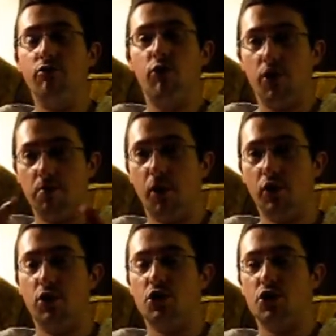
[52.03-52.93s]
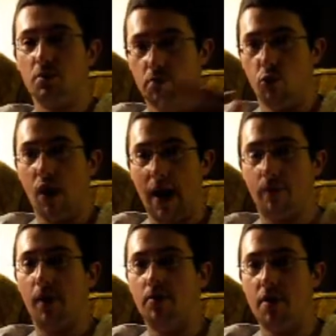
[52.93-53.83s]
for the builders to
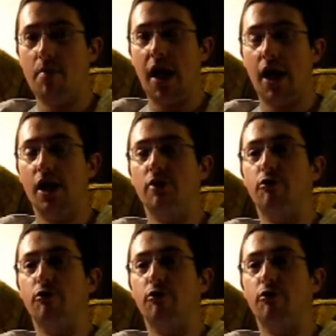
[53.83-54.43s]
ramp up the mana,